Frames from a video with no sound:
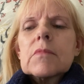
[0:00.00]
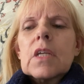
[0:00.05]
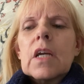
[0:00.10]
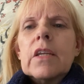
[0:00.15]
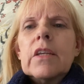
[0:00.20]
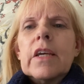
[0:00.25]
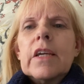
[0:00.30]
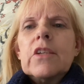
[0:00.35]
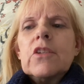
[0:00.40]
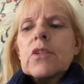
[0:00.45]
a
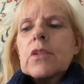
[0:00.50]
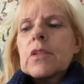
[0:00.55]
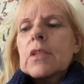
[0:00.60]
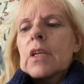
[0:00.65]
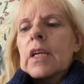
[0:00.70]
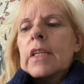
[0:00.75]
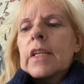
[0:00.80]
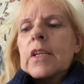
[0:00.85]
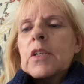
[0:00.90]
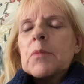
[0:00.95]
nice
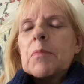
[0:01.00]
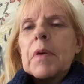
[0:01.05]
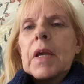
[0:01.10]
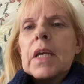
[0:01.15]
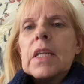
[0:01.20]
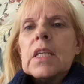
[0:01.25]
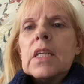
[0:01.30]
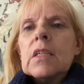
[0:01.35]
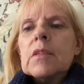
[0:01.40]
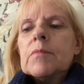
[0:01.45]
a nice
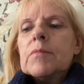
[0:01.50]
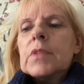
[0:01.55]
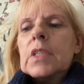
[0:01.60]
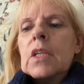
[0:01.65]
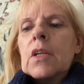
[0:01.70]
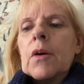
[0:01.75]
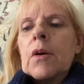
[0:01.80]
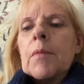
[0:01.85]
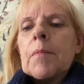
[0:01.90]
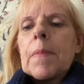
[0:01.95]
penny, you
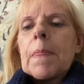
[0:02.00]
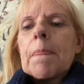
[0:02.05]
know.